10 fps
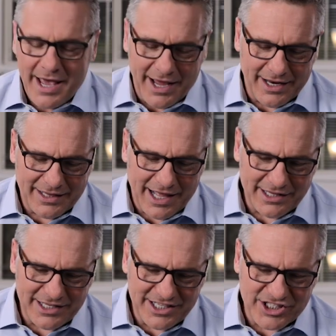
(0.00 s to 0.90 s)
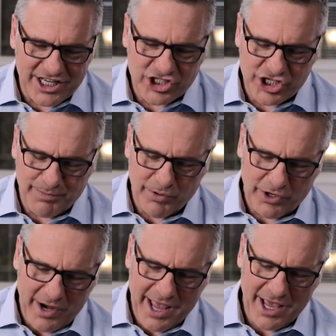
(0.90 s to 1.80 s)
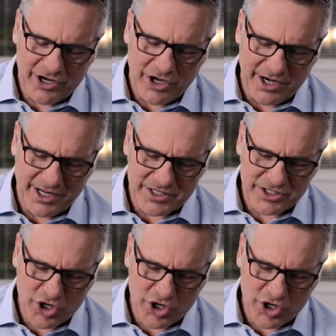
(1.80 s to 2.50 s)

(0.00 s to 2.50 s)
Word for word: And Lalani said she put her hand on his